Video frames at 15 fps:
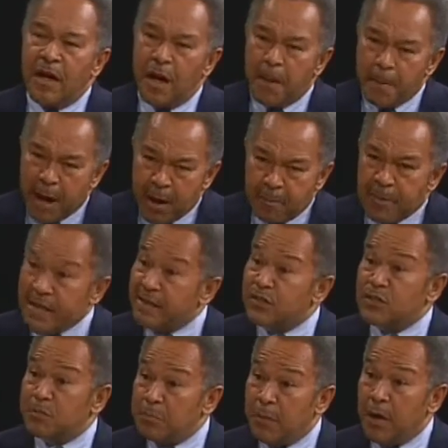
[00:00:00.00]
about being
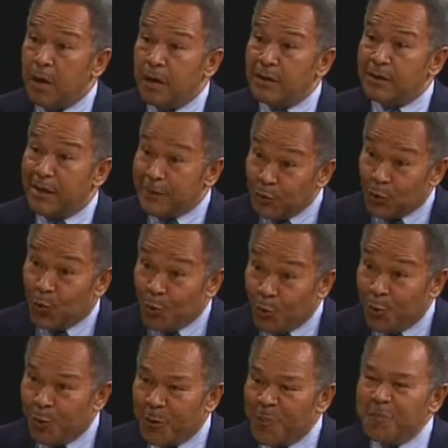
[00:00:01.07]
smart and
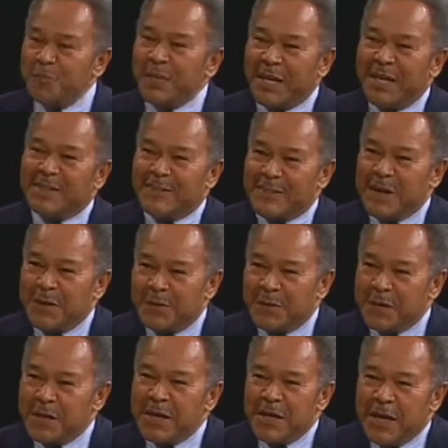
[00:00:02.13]
cool, etc.?